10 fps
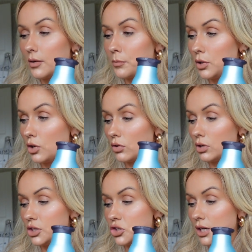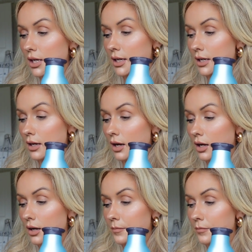Pureology
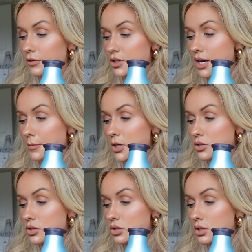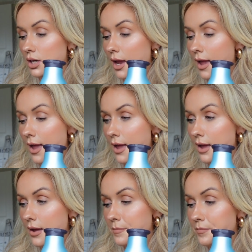for damaged
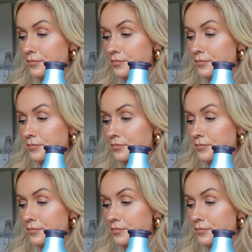hair,